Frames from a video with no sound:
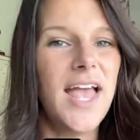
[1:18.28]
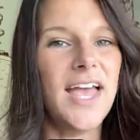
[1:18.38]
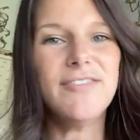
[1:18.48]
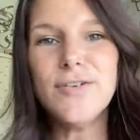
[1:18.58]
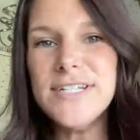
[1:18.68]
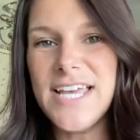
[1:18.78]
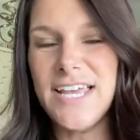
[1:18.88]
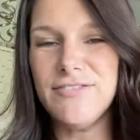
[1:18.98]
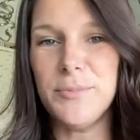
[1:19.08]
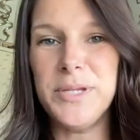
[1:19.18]
every day
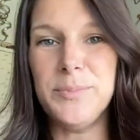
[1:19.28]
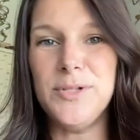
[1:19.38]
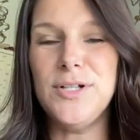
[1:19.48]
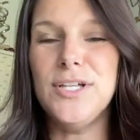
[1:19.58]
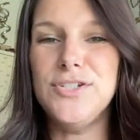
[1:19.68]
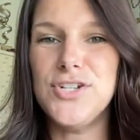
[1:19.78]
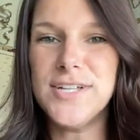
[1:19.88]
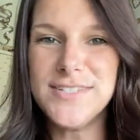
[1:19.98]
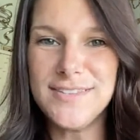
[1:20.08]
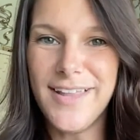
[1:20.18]
from people
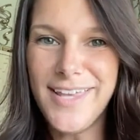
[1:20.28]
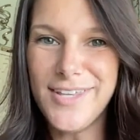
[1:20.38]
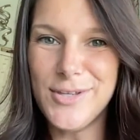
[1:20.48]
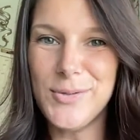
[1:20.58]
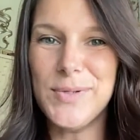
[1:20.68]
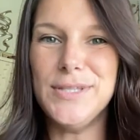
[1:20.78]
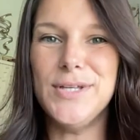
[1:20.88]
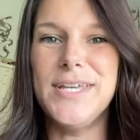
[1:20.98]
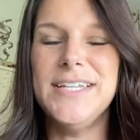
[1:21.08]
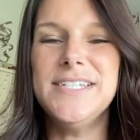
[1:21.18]
just like you
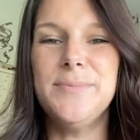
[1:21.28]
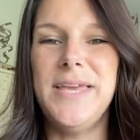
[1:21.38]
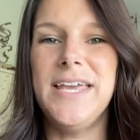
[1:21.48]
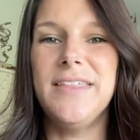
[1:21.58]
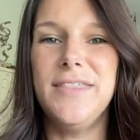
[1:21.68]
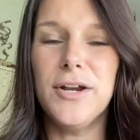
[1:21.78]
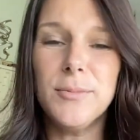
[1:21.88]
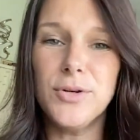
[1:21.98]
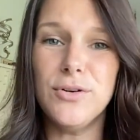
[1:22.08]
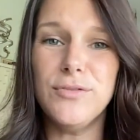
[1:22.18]
looking to make their
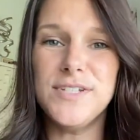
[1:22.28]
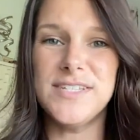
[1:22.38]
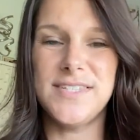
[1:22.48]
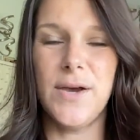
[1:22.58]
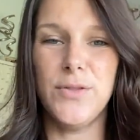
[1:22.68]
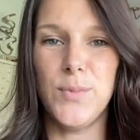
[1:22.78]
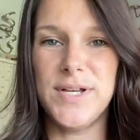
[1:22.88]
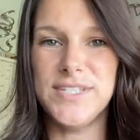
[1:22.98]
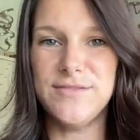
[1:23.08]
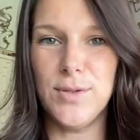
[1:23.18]
move to
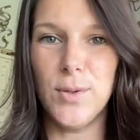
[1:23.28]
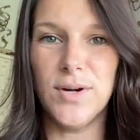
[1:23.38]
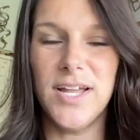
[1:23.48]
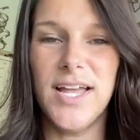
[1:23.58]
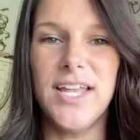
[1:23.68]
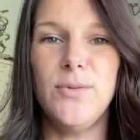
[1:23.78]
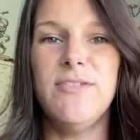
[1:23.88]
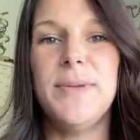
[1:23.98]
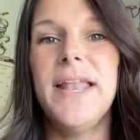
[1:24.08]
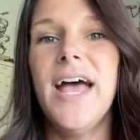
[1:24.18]
Southwest Florida, and we've
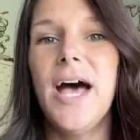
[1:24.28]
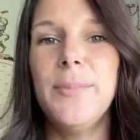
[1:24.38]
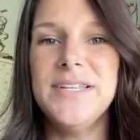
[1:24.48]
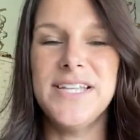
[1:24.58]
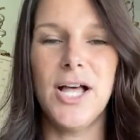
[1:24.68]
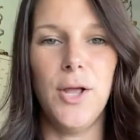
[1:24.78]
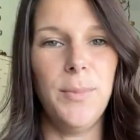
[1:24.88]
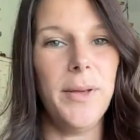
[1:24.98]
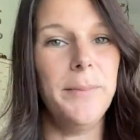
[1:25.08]
been happy to help